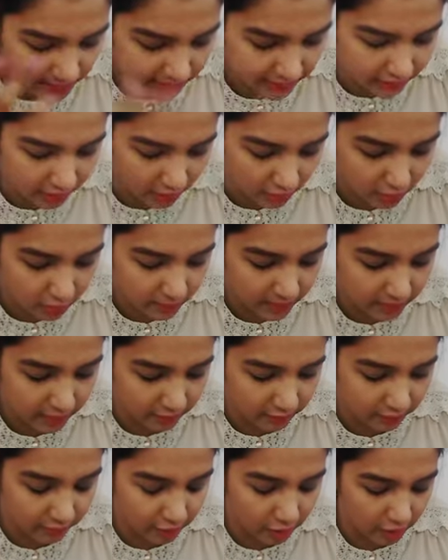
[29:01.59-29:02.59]
let go with the
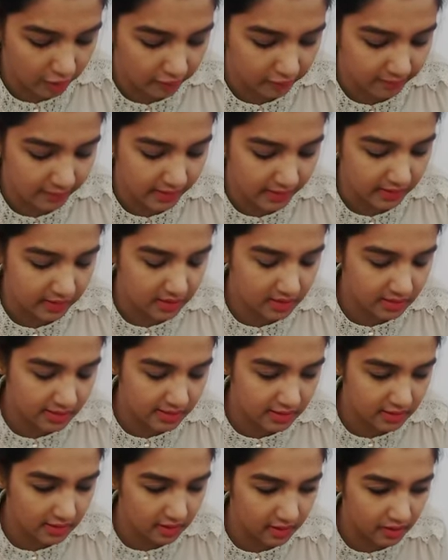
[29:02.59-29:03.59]
Four of
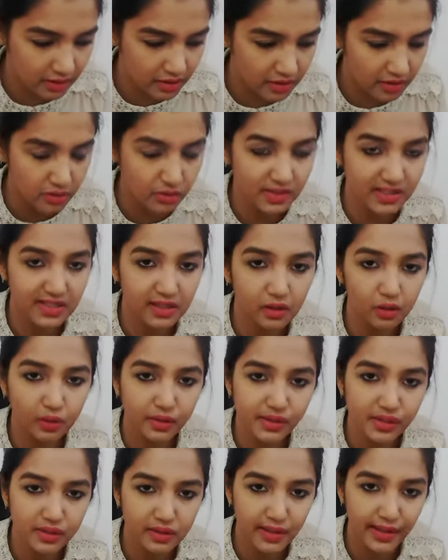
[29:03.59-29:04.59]
Pentacles here. You still
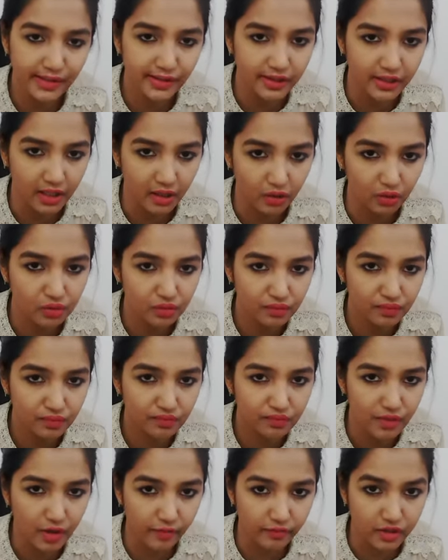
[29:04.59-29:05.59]
want to let go
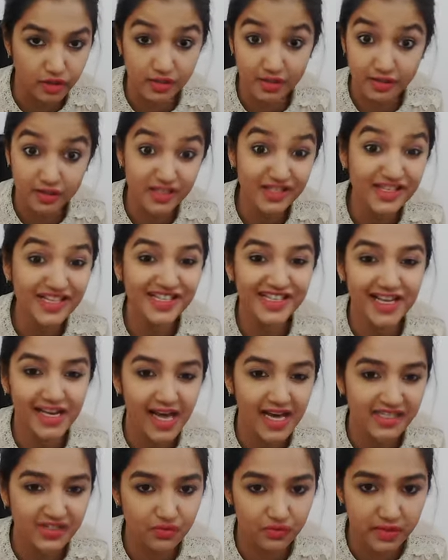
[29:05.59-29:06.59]
of this. This is the
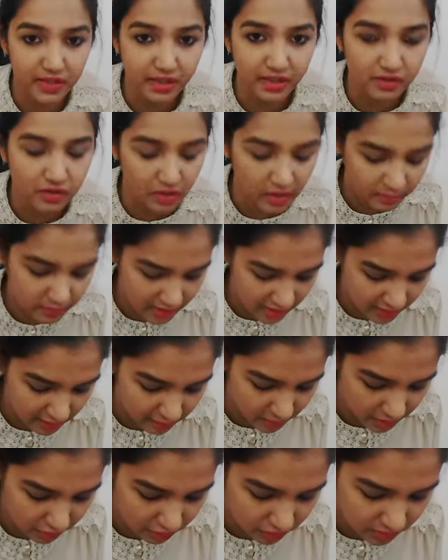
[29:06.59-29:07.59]
last reading, so I'm
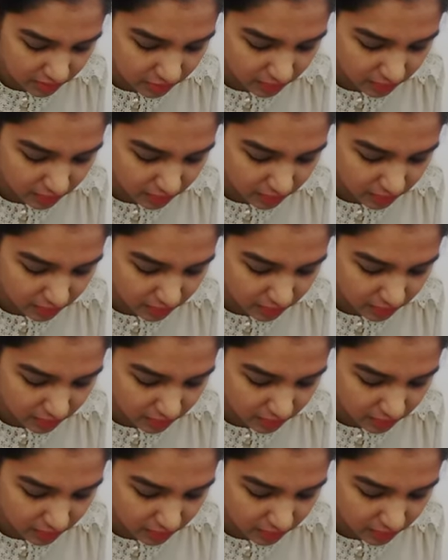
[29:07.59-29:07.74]
taking my own